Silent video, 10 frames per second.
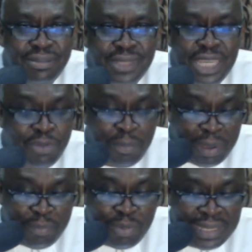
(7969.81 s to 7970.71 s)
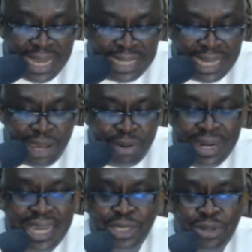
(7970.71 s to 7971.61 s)
Even people that are
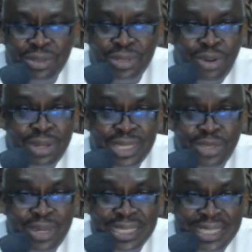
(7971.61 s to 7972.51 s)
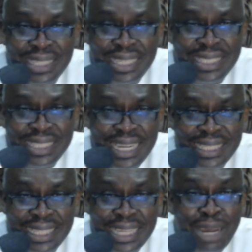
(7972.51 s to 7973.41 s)
unrighteous, God is not interested in their
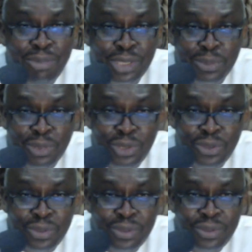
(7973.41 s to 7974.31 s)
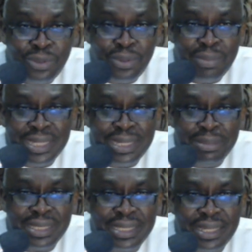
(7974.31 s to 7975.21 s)
death. How much more you who made a
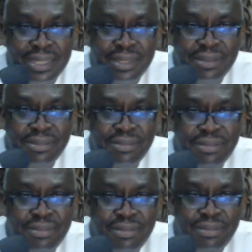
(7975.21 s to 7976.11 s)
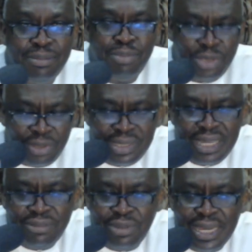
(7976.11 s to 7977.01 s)
mistake? Put
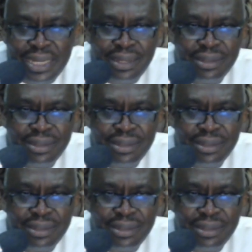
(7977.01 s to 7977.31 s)
yourself together.